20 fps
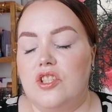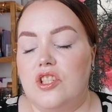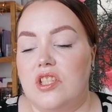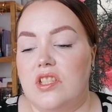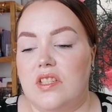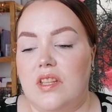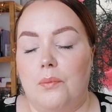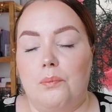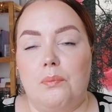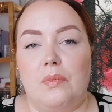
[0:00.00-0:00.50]

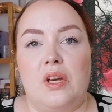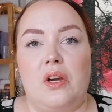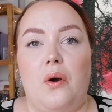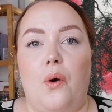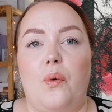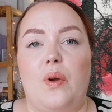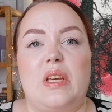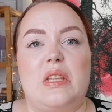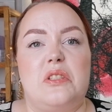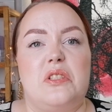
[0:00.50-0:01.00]
Just I'm
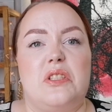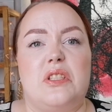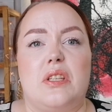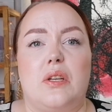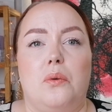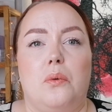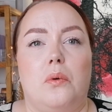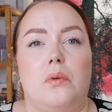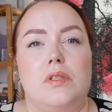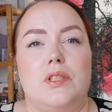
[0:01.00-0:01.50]
going to
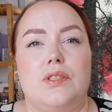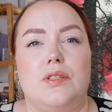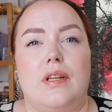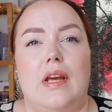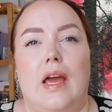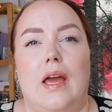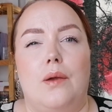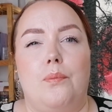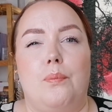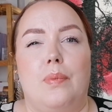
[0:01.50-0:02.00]
school
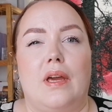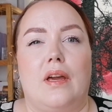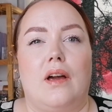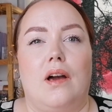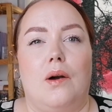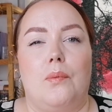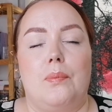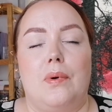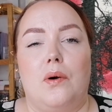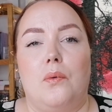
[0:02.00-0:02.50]
today, pick
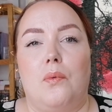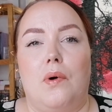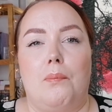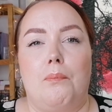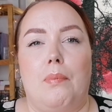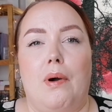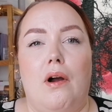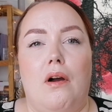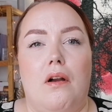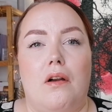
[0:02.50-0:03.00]
up a
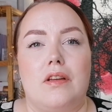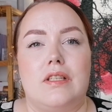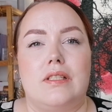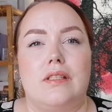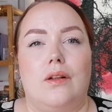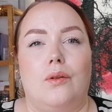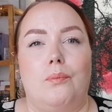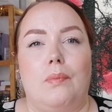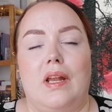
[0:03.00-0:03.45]
1 parcel.